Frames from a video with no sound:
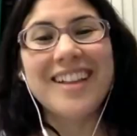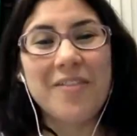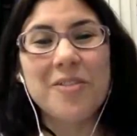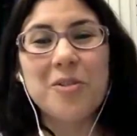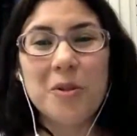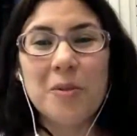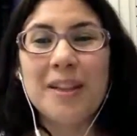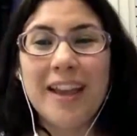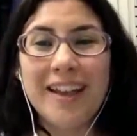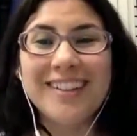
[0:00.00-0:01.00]
would agree with
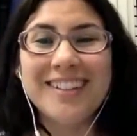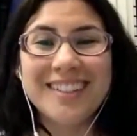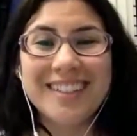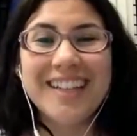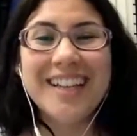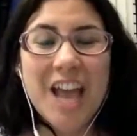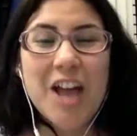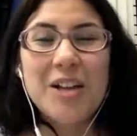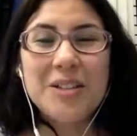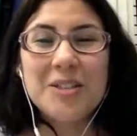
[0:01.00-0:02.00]
that.
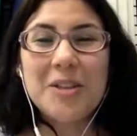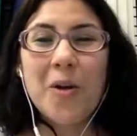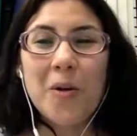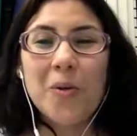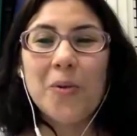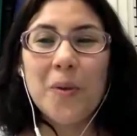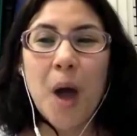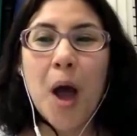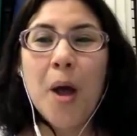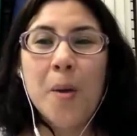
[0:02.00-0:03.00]
So
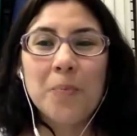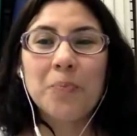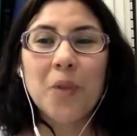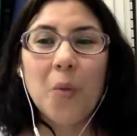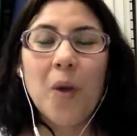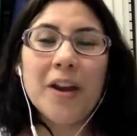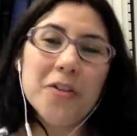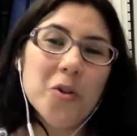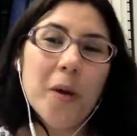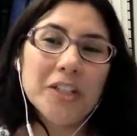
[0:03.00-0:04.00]
one
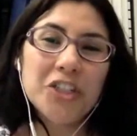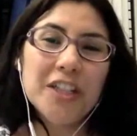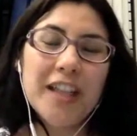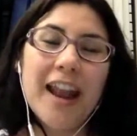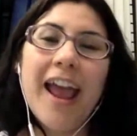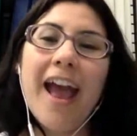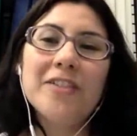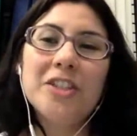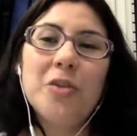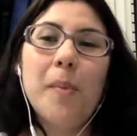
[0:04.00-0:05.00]
other question that I
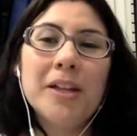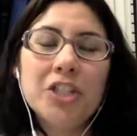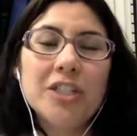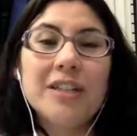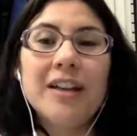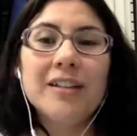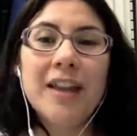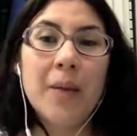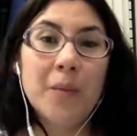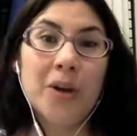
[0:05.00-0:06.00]
have is, you mentioned
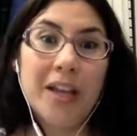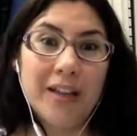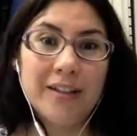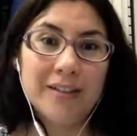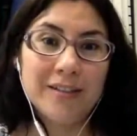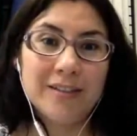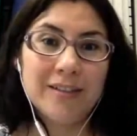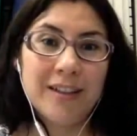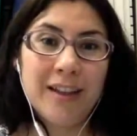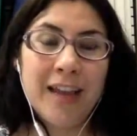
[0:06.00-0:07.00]
networking
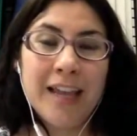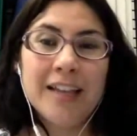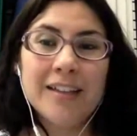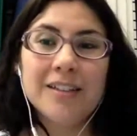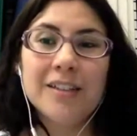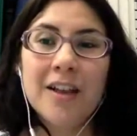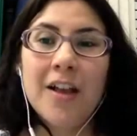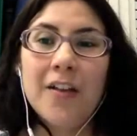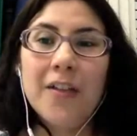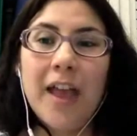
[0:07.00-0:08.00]
and
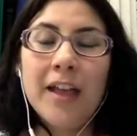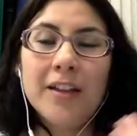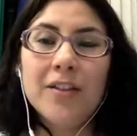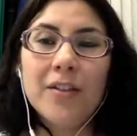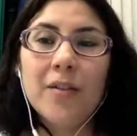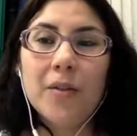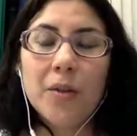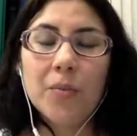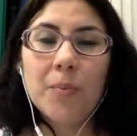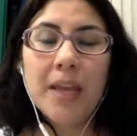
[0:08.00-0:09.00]

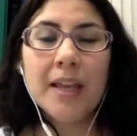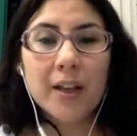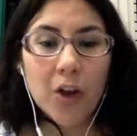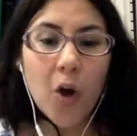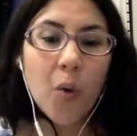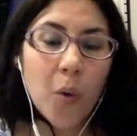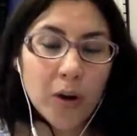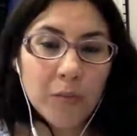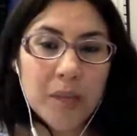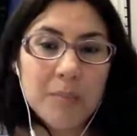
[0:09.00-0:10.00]
being in a
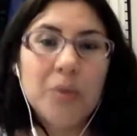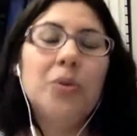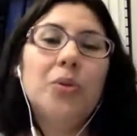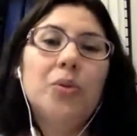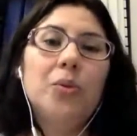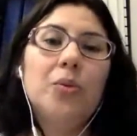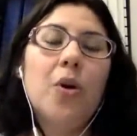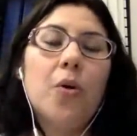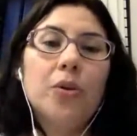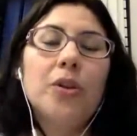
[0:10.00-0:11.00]
cohort of people who
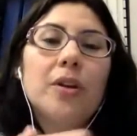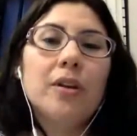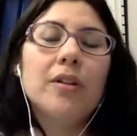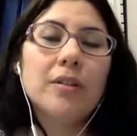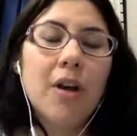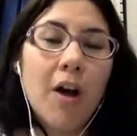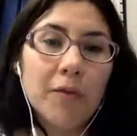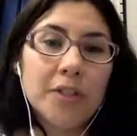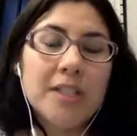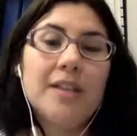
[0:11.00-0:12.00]
go to the
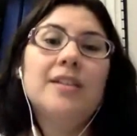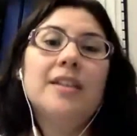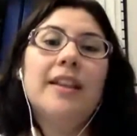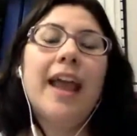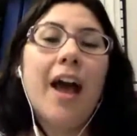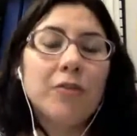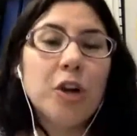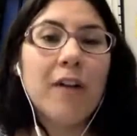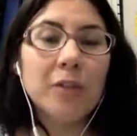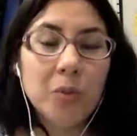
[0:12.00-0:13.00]
conferences and they have
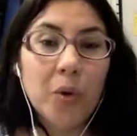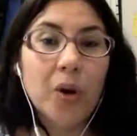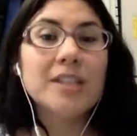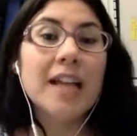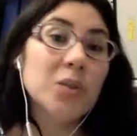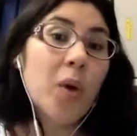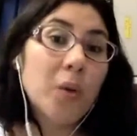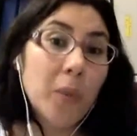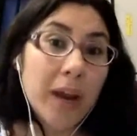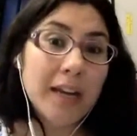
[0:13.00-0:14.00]
travel awards. That's one
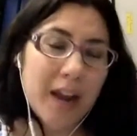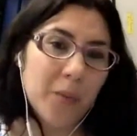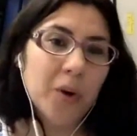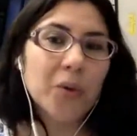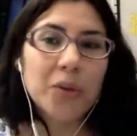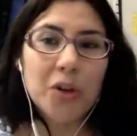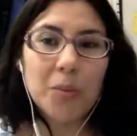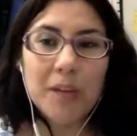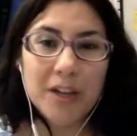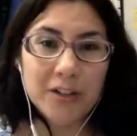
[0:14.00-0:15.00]
way to network with your
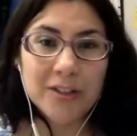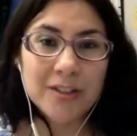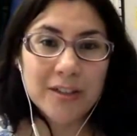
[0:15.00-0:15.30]
peers.